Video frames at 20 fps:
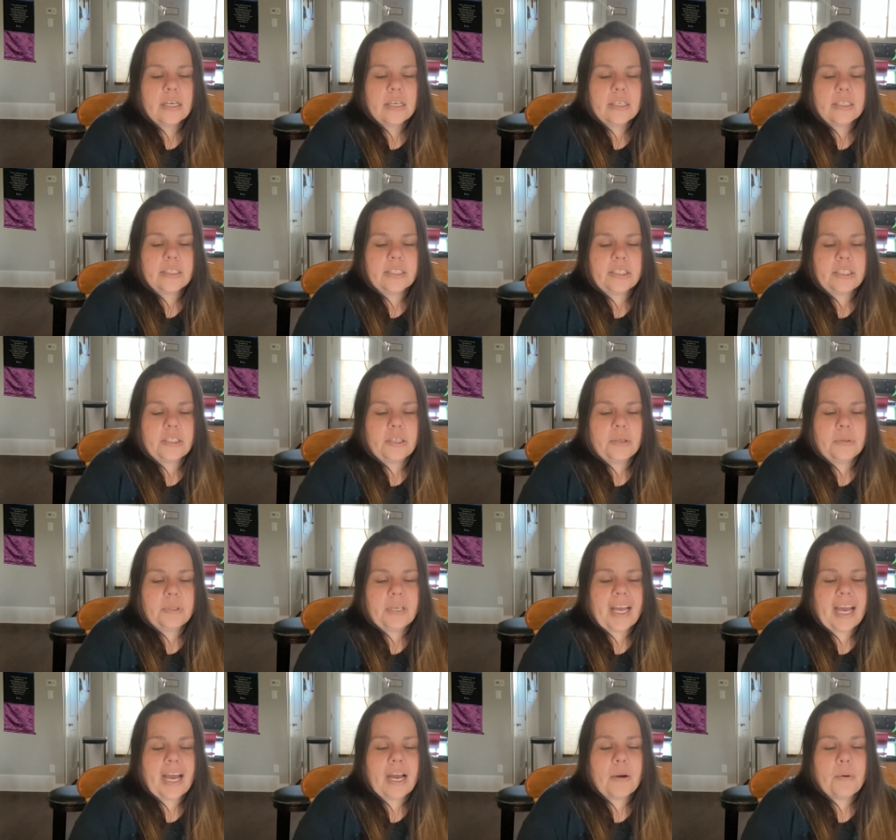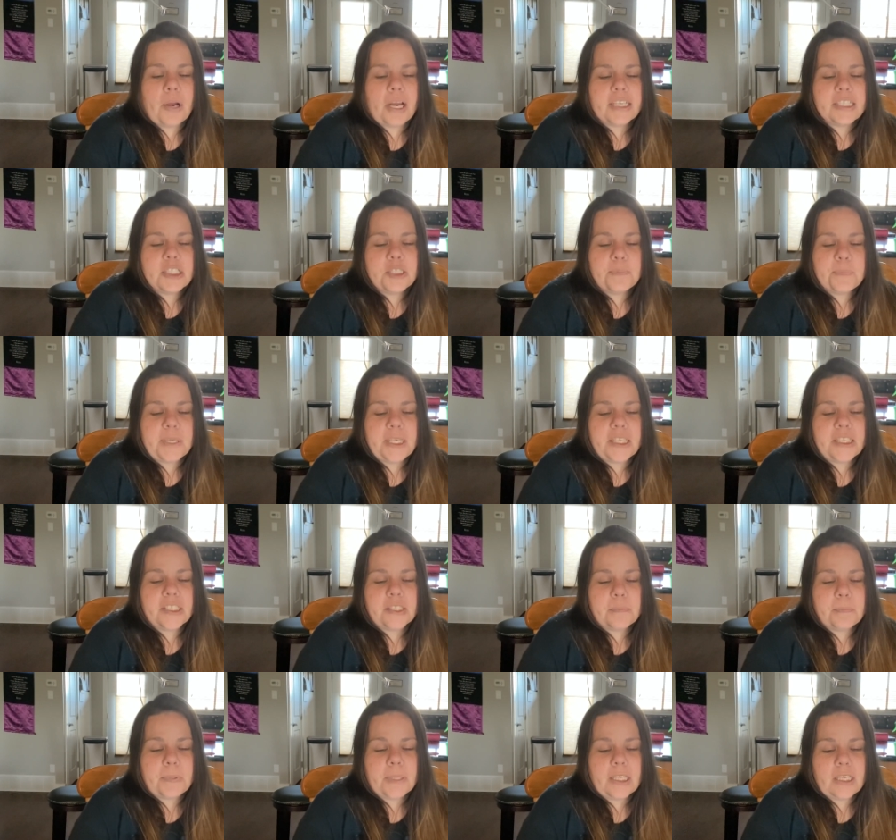You know, now I speak to
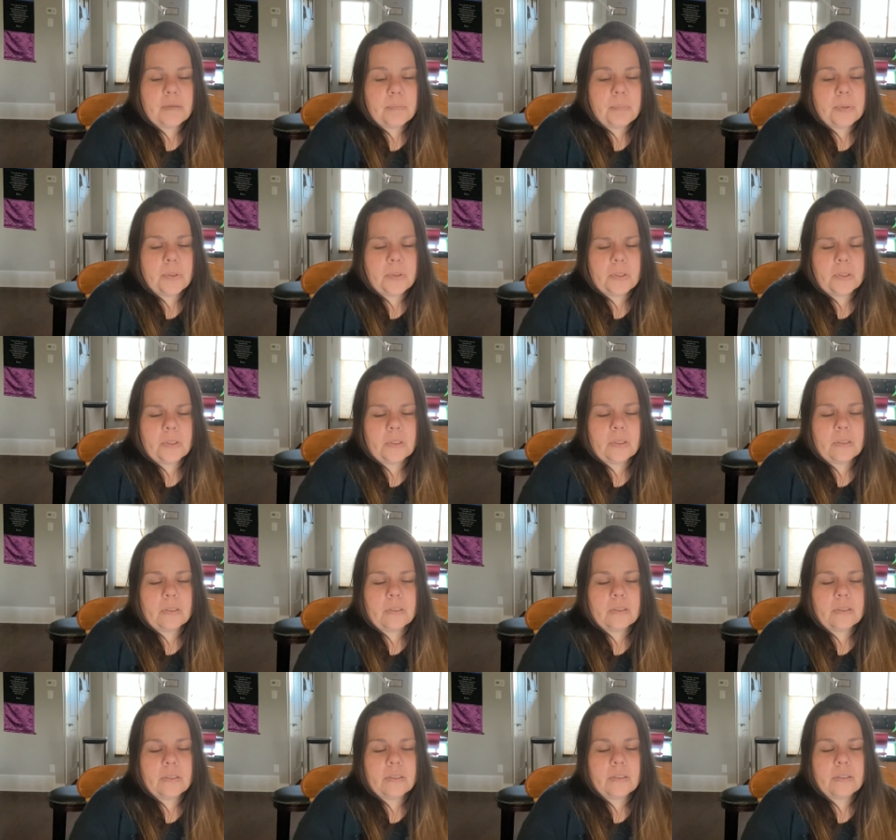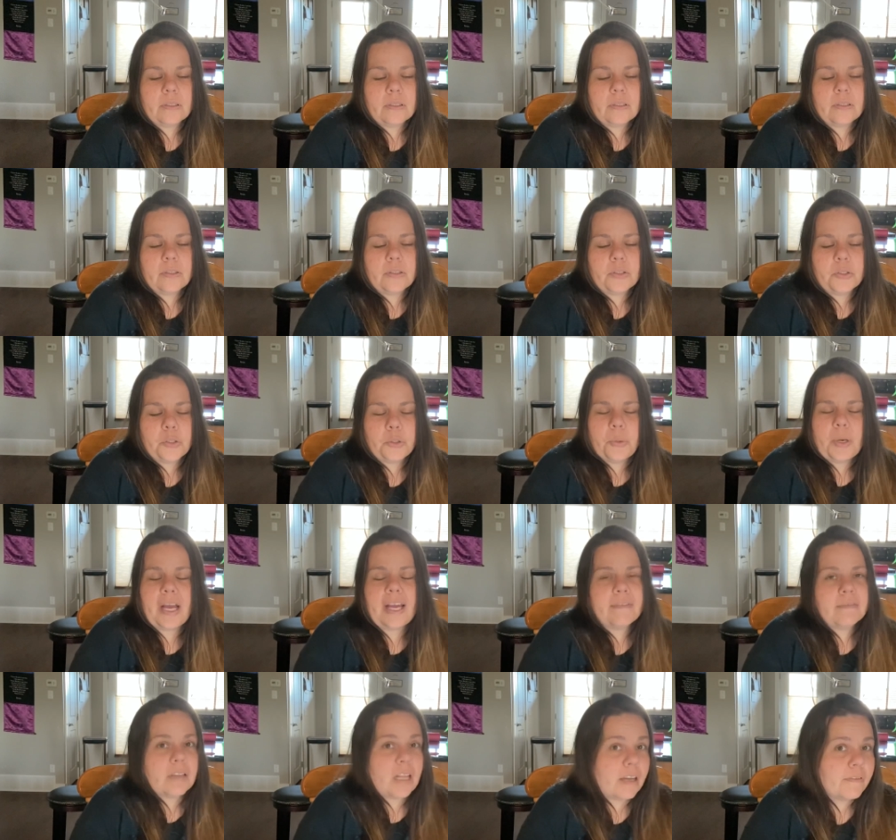people who
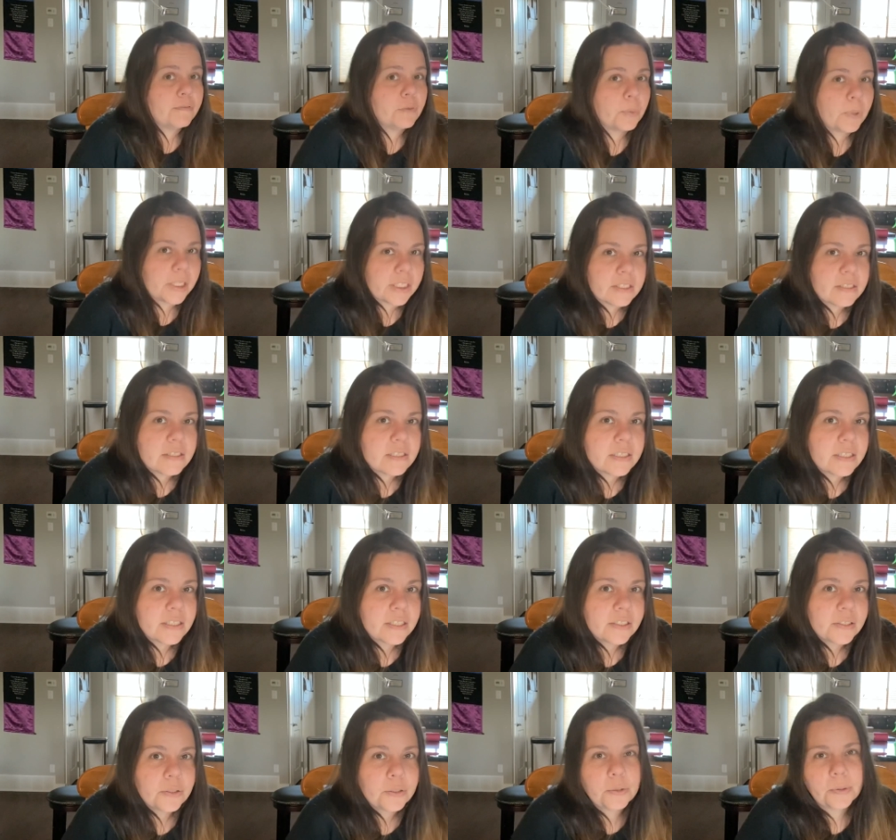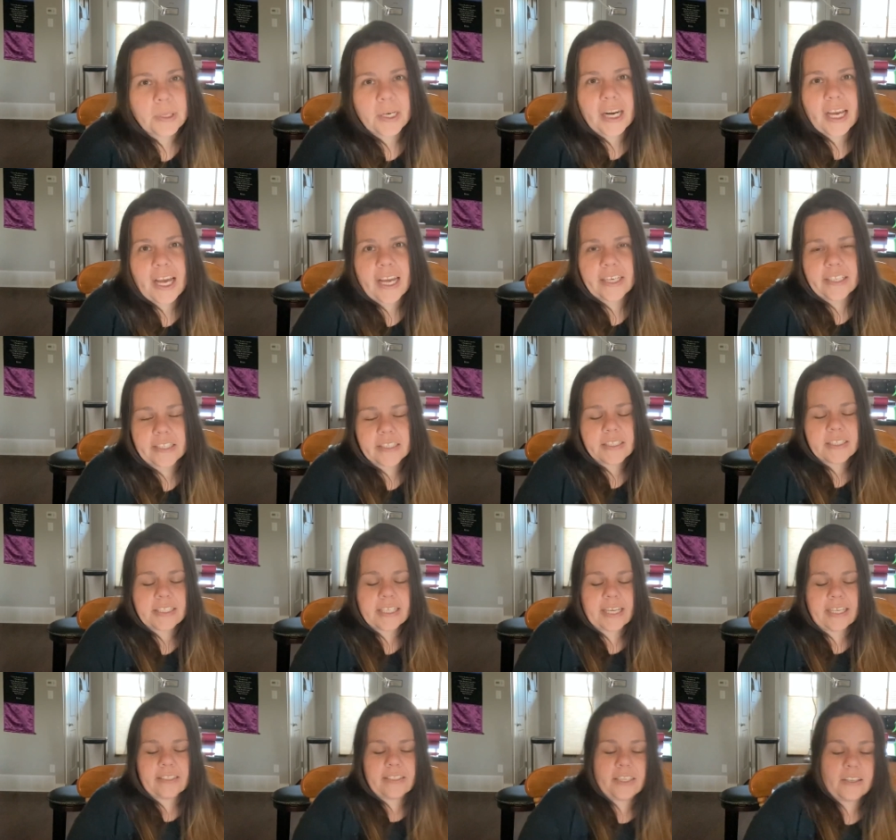have loved ones who are addicts,
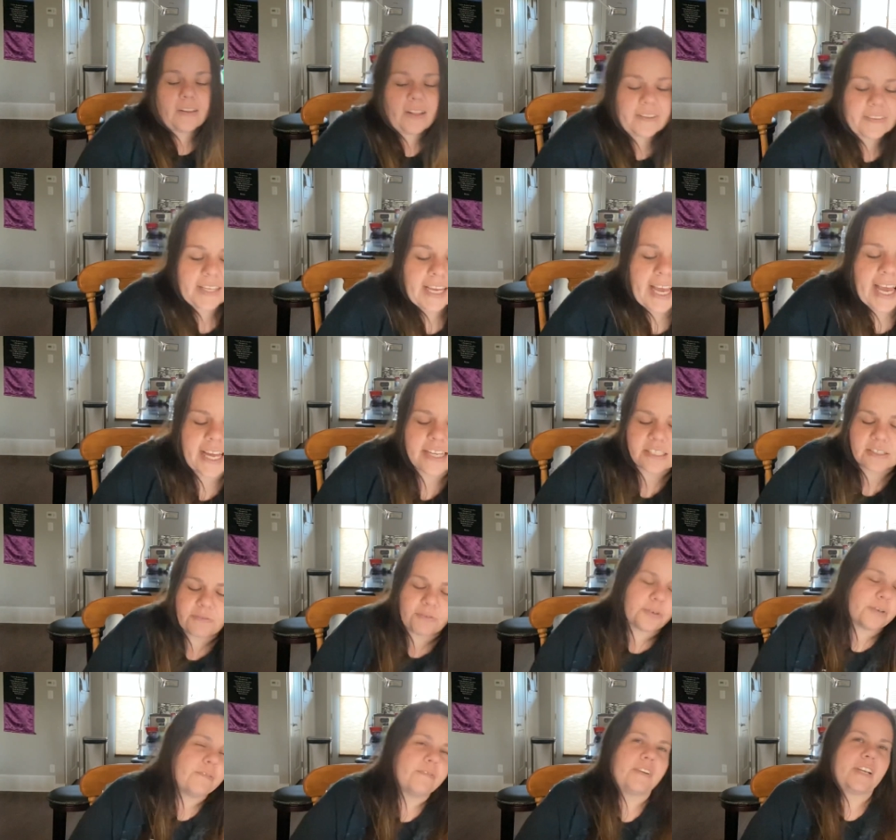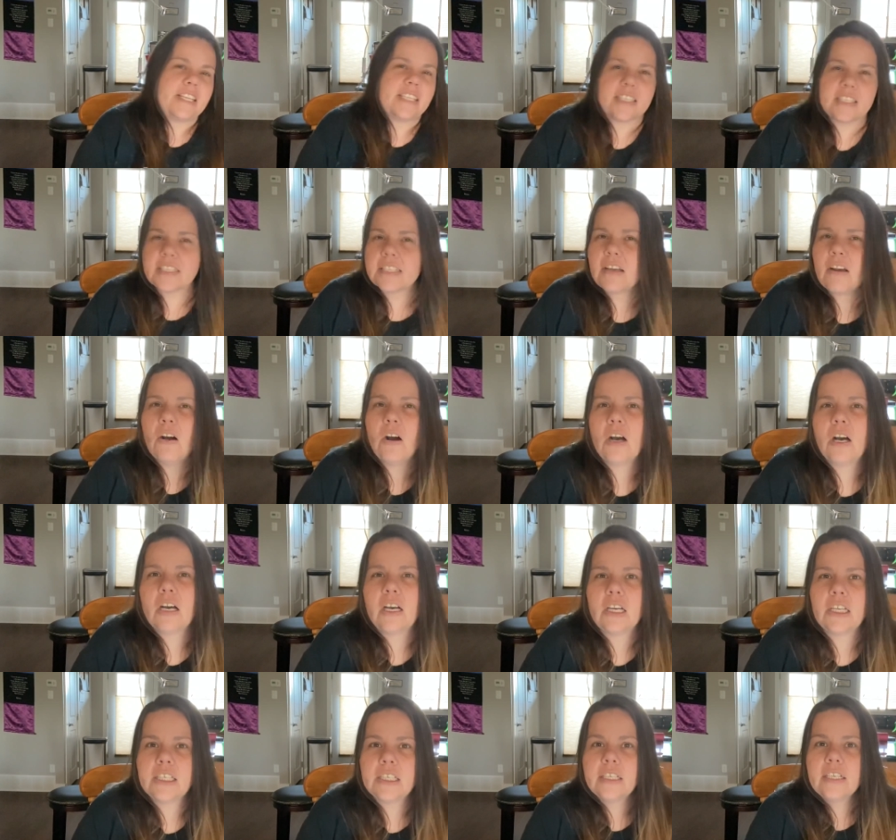and they ask for advice
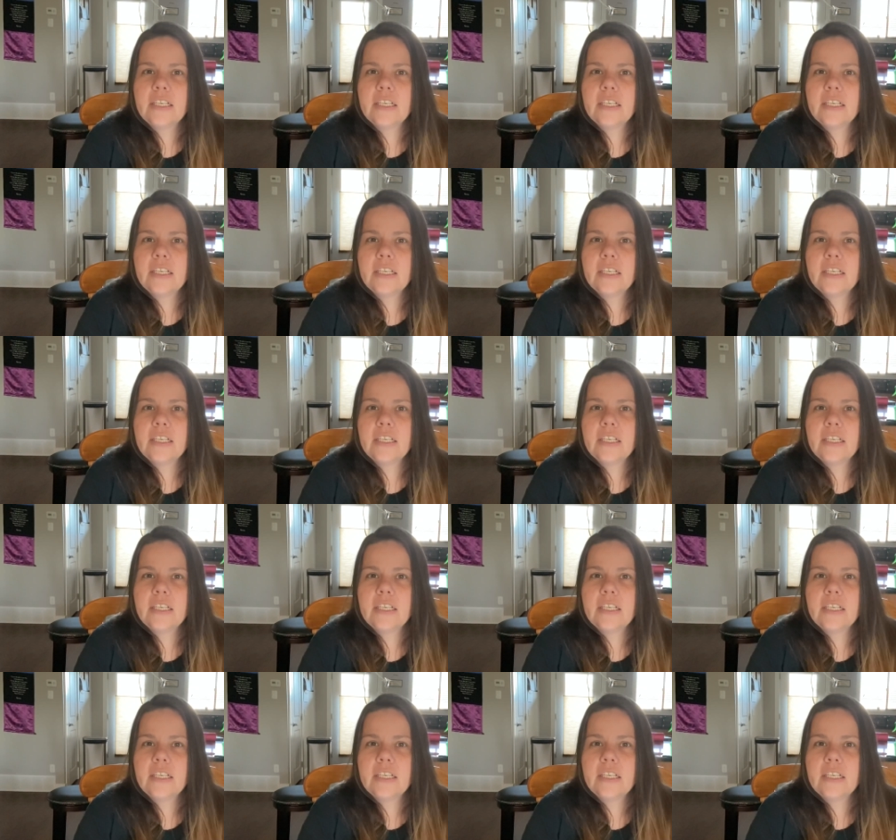on,